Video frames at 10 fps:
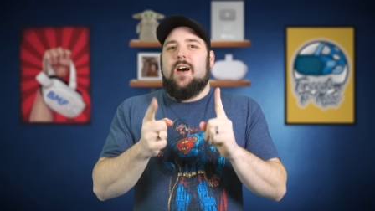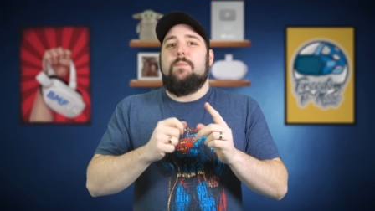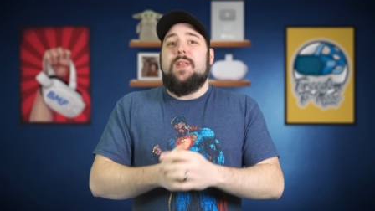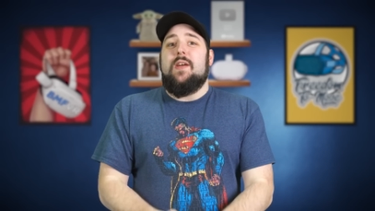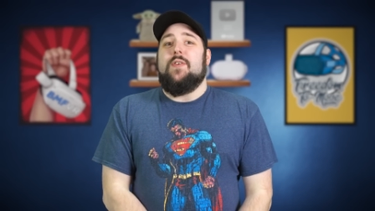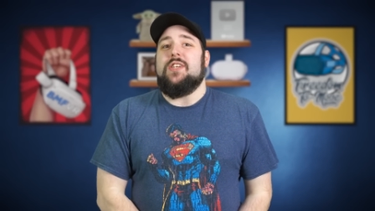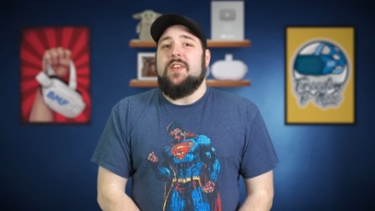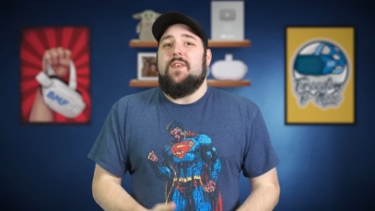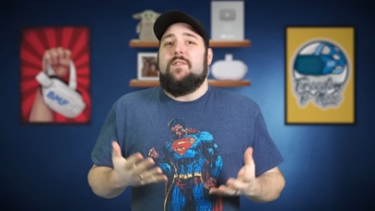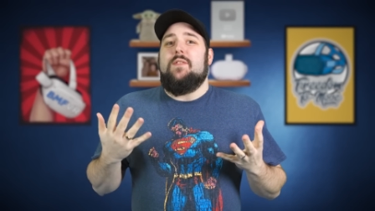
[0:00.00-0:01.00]
Update
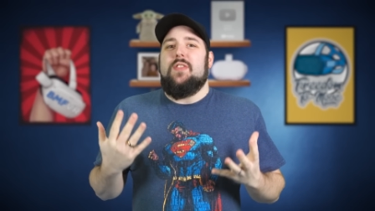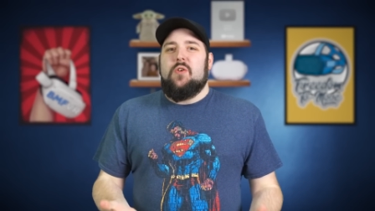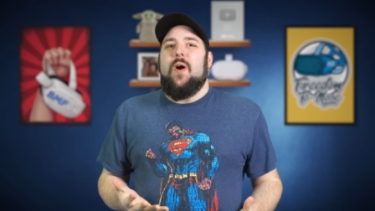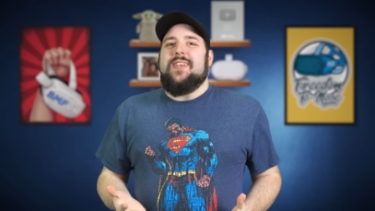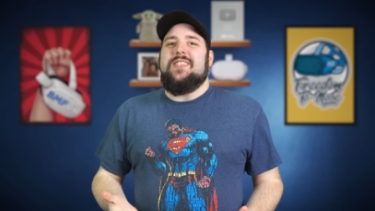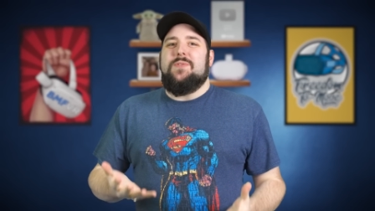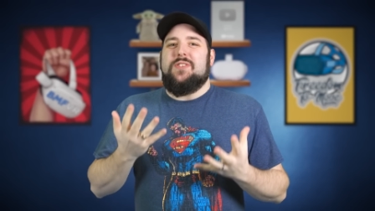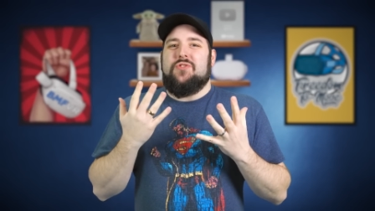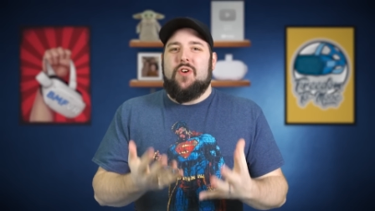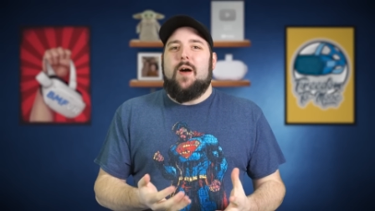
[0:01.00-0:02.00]
version 50 for the Quest 2
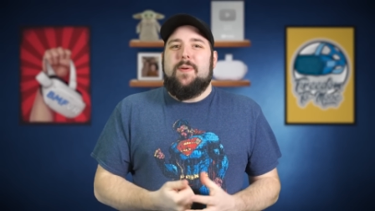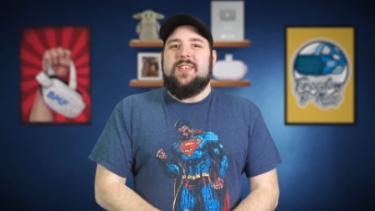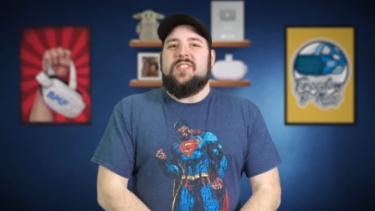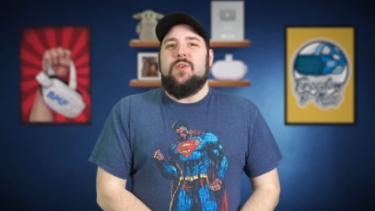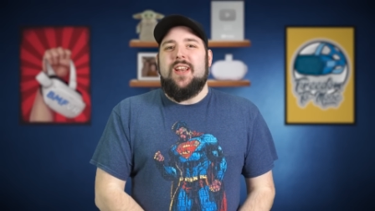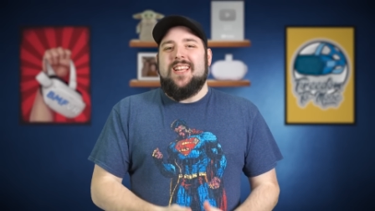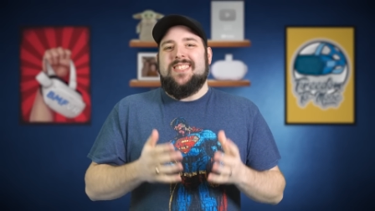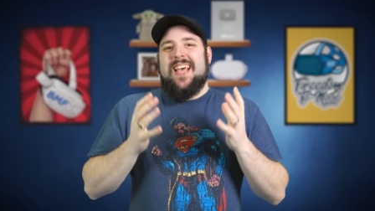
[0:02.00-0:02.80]
is dropping soon, and